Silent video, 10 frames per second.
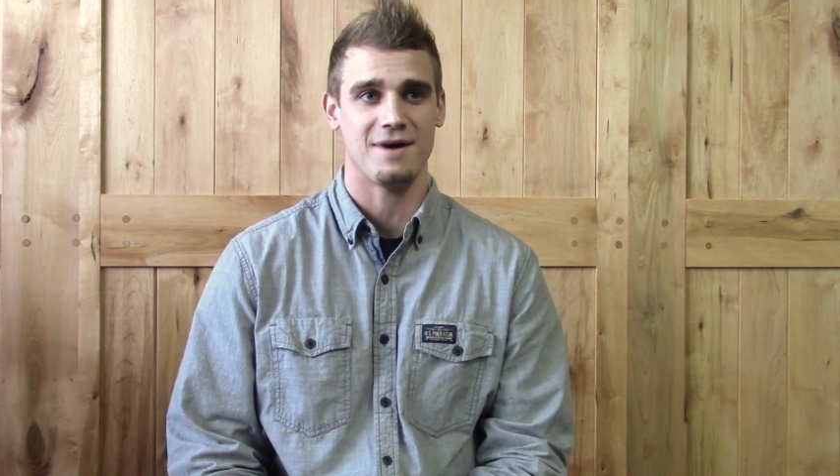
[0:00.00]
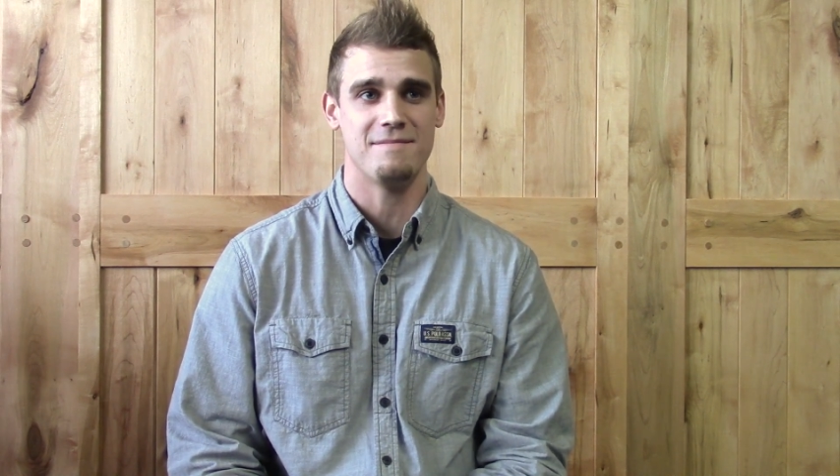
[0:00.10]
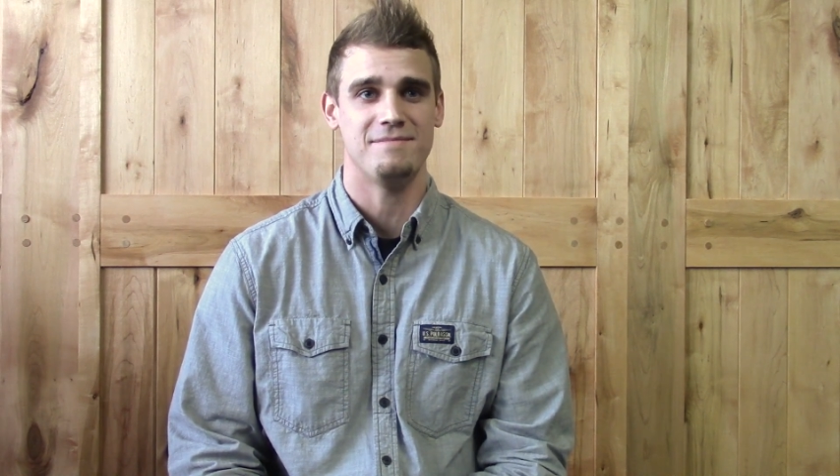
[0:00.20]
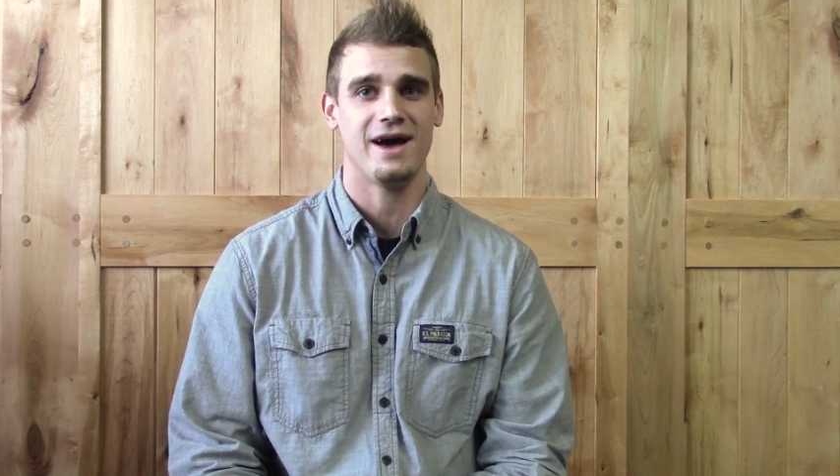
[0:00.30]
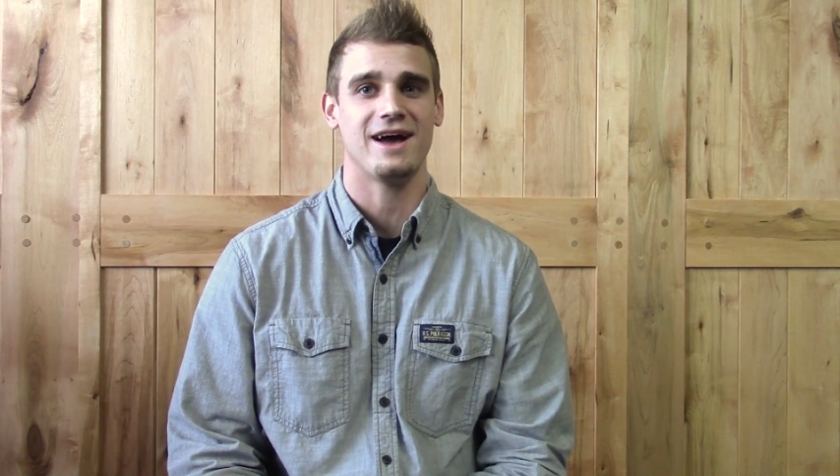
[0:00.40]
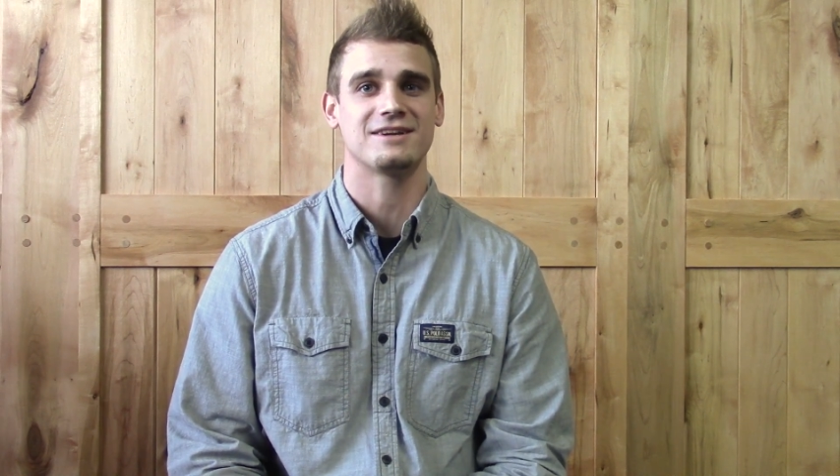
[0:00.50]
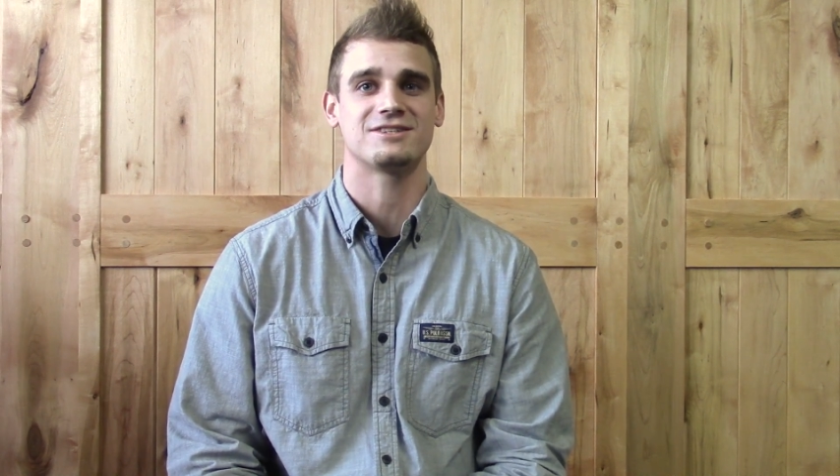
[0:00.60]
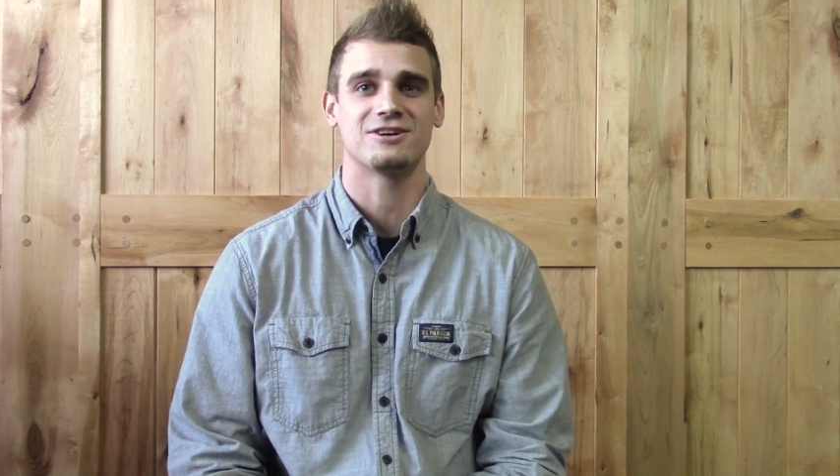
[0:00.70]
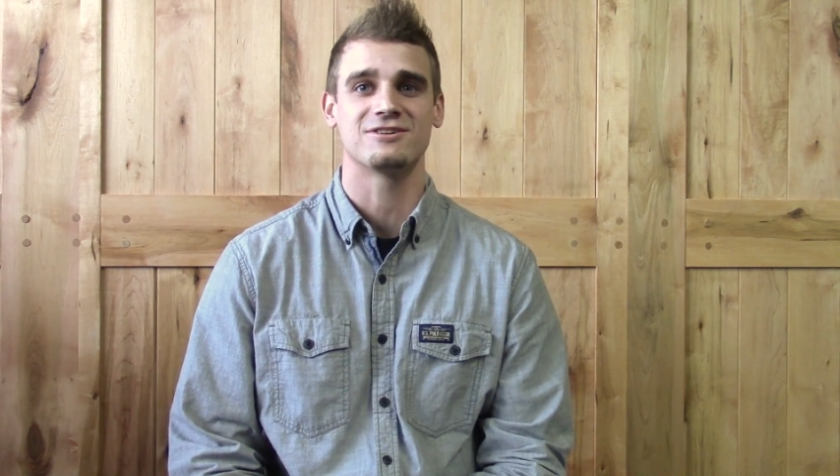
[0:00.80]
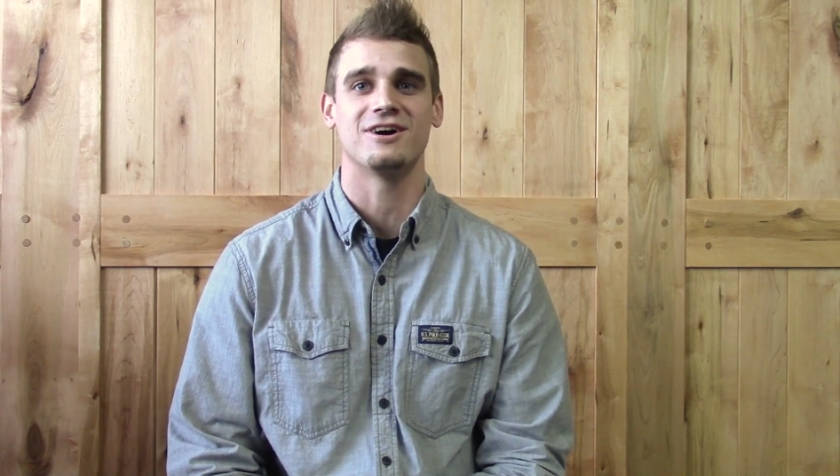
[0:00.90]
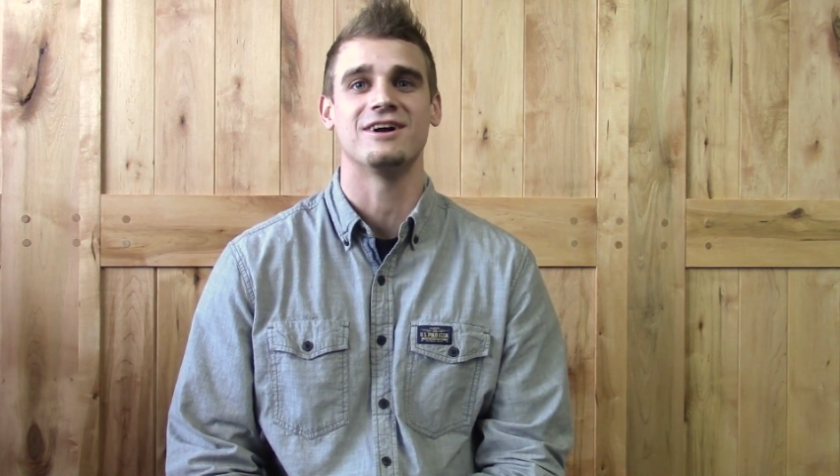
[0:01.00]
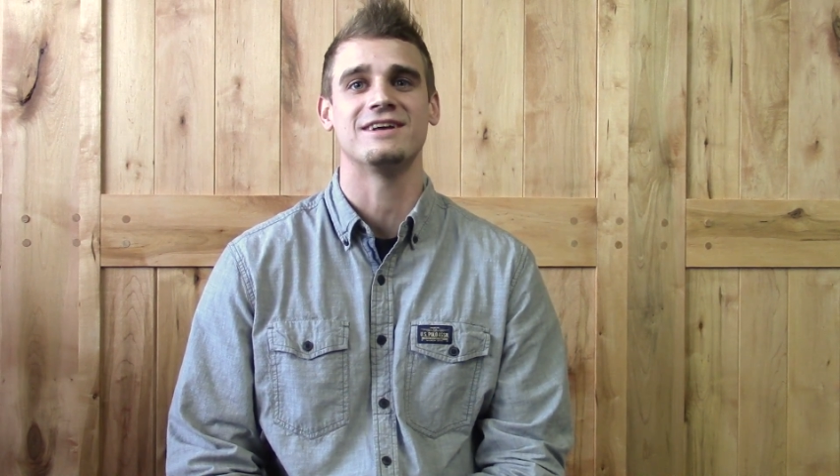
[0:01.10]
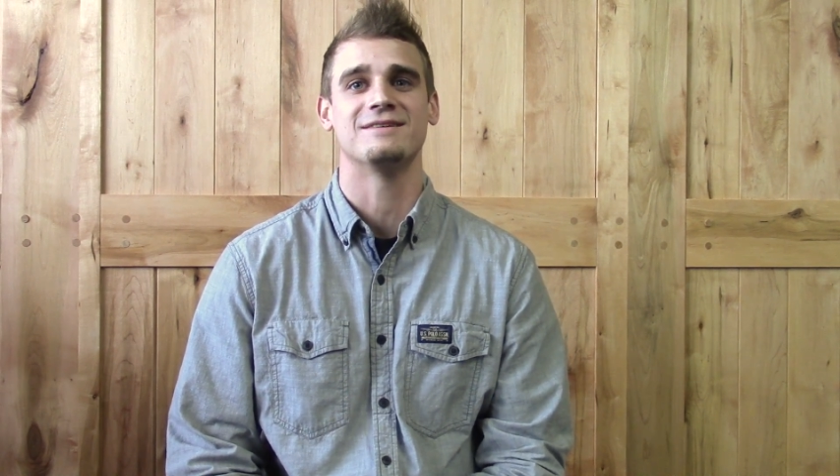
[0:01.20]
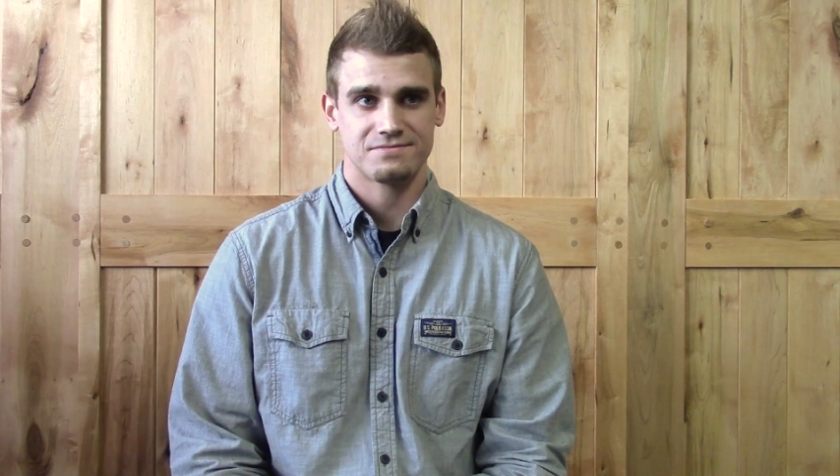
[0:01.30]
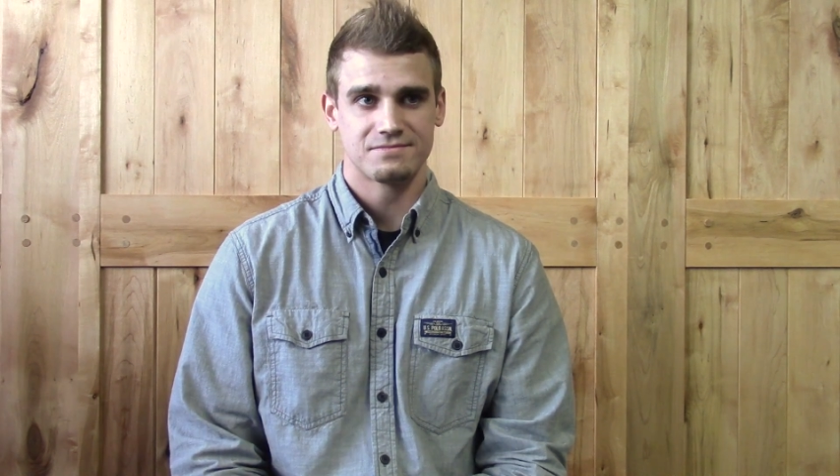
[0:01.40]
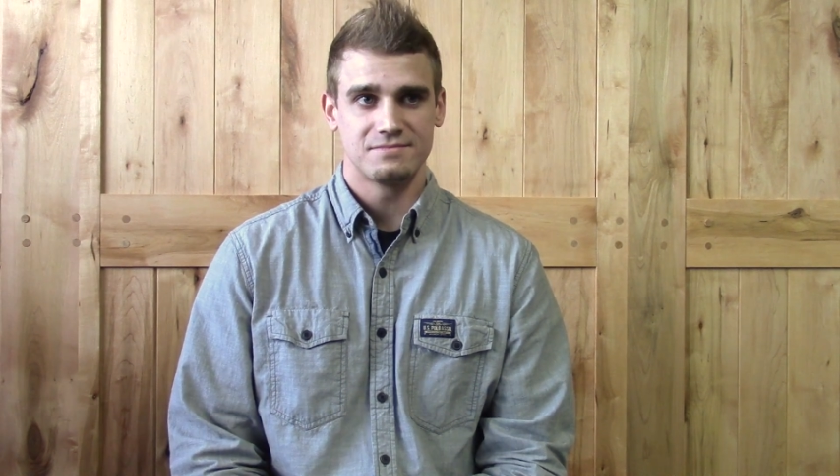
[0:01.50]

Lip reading: my back turned on him.